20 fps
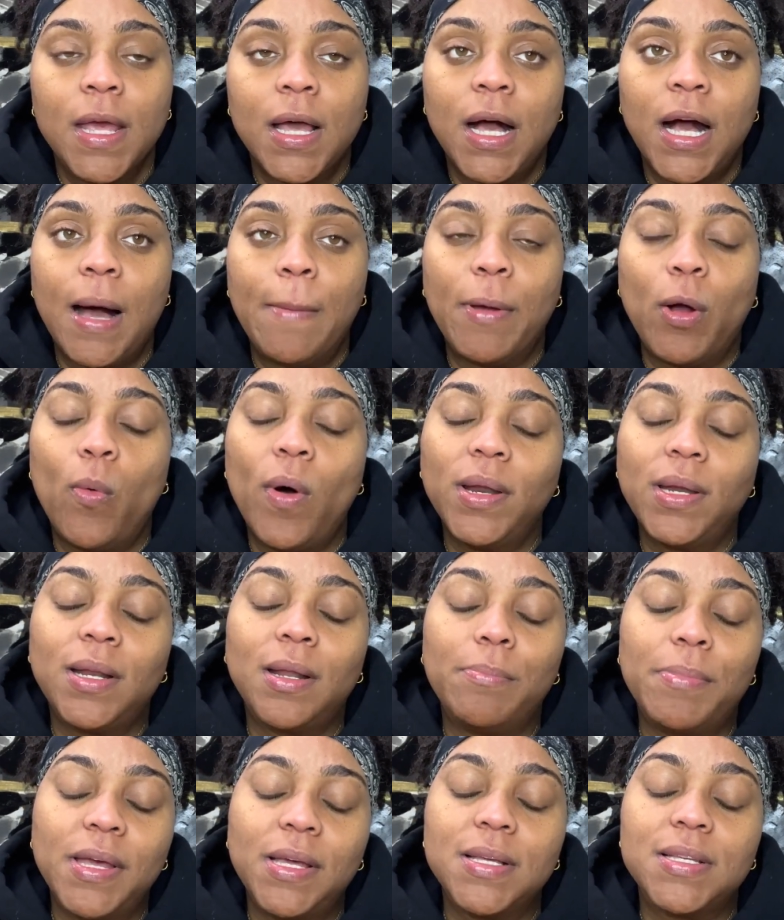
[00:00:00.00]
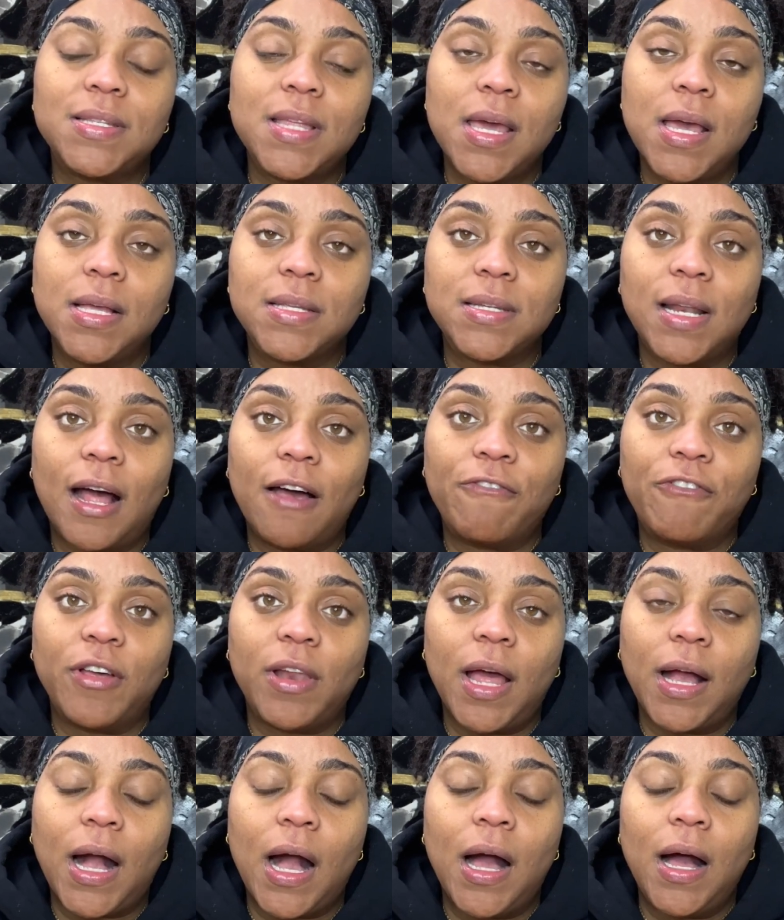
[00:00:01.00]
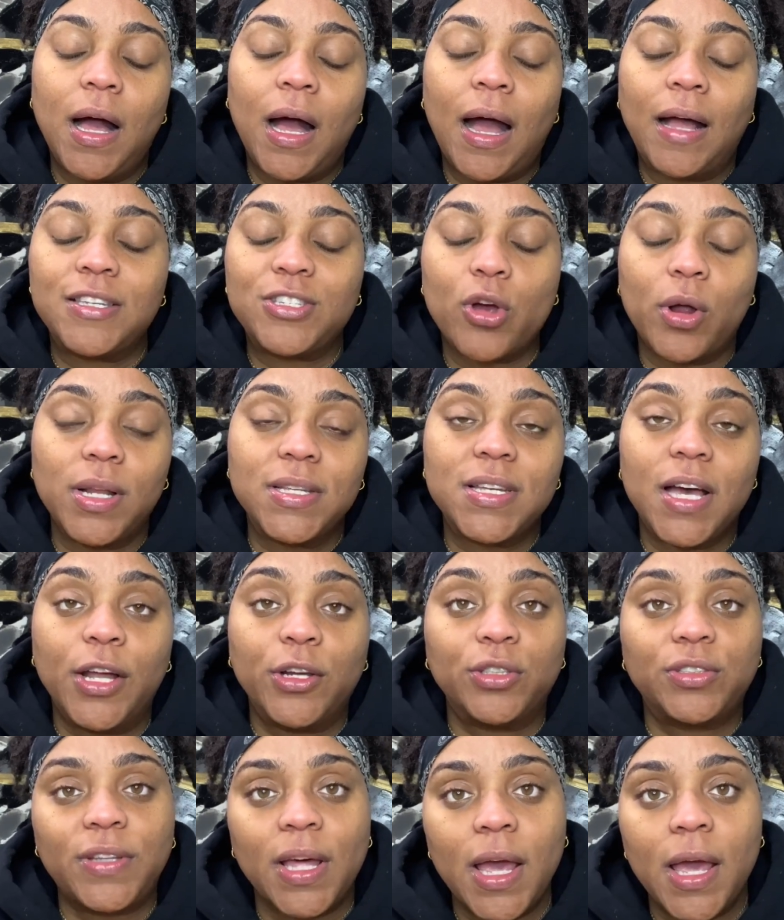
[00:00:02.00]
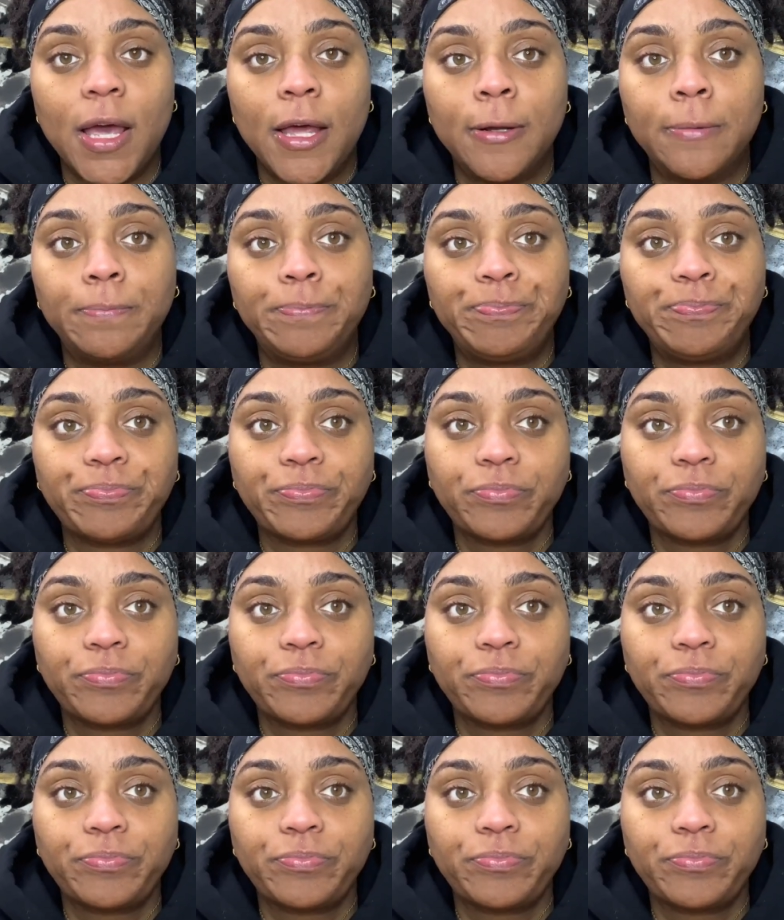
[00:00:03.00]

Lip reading: and one of the biggest things that I feel like I started to understand